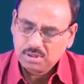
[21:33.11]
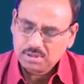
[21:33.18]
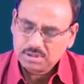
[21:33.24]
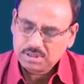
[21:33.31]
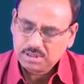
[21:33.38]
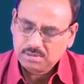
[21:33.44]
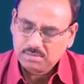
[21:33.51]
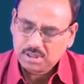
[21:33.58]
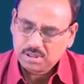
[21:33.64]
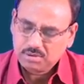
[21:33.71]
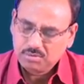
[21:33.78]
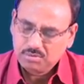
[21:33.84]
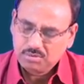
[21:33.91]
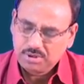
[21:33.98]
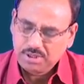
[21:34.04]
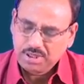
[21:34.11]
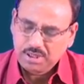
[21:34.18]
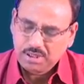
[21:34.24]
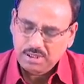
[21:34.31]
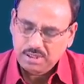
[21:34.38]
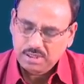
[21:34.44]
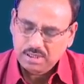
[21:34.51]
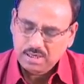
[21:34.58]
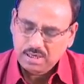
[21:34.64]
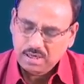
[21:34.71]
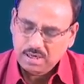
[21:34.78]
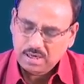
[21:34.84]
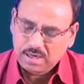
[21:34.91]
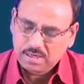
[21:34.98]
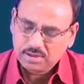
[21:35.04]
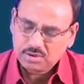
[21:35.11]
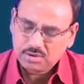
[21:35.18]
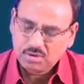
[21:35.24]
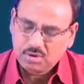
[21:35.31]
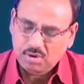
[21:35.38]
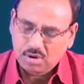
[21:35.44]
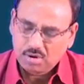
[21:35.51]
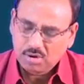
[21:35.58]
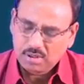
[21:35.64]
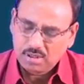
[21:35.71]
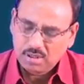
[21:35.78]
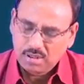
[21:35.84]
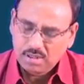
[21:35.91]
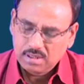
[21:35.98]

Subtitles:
sigma 2 d, and so on.